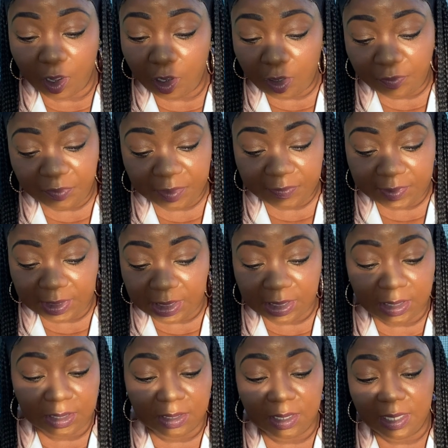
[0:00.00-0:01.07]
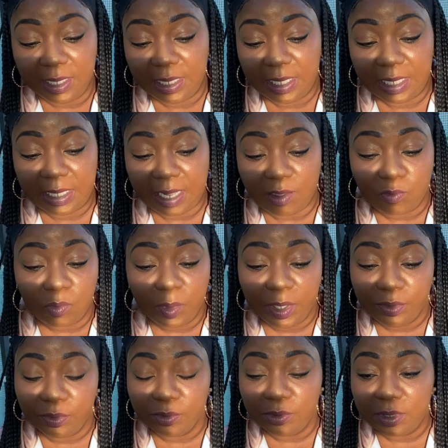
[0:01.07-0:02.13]
15, and I
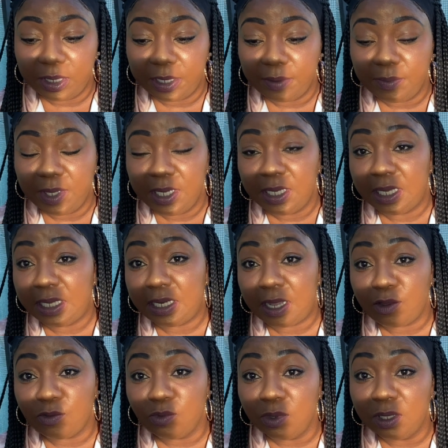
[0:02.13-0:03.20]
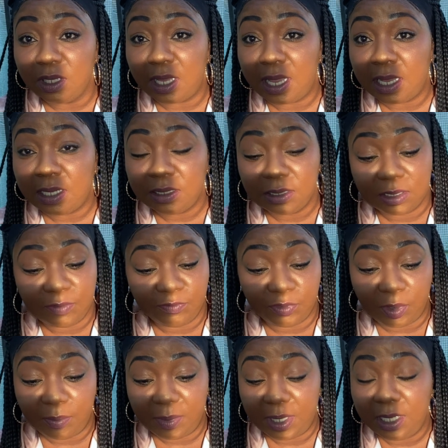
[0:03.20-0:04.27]
went through them, and I realized
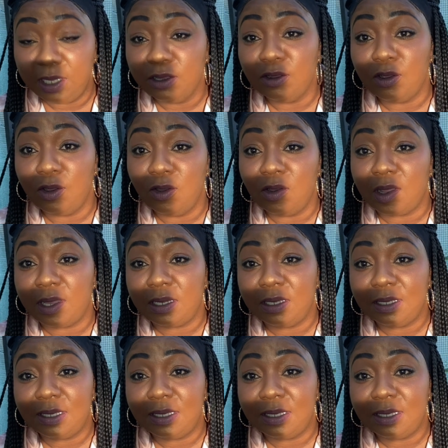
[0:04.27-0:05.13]
from here on